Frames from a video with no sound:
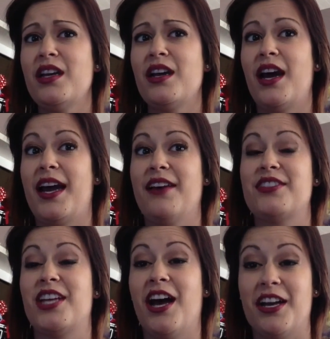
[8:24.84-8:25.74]
I have a
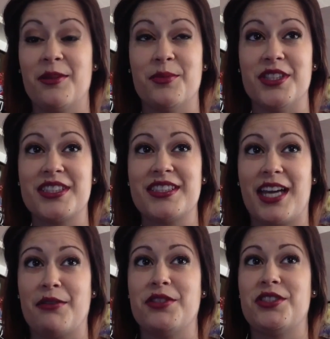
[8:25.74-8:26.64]
ton of books I
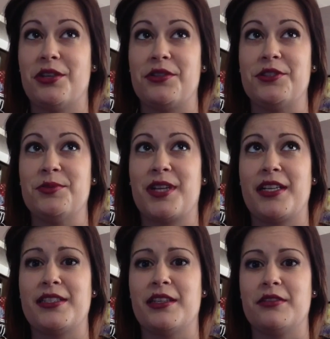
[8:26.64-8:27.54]
would show you, but I
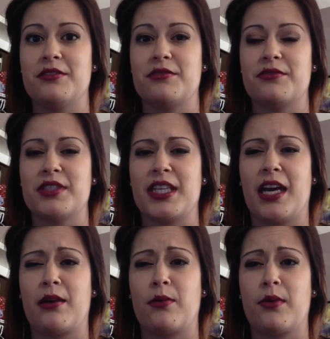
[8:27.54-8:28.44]
don't know really how to
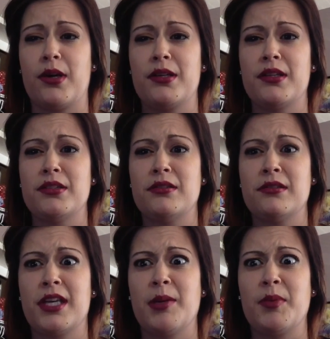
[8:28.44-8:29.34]
work this whole
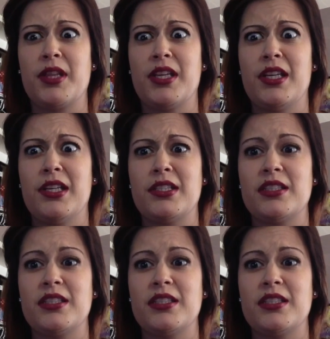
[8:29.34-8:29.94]
camera thing yet.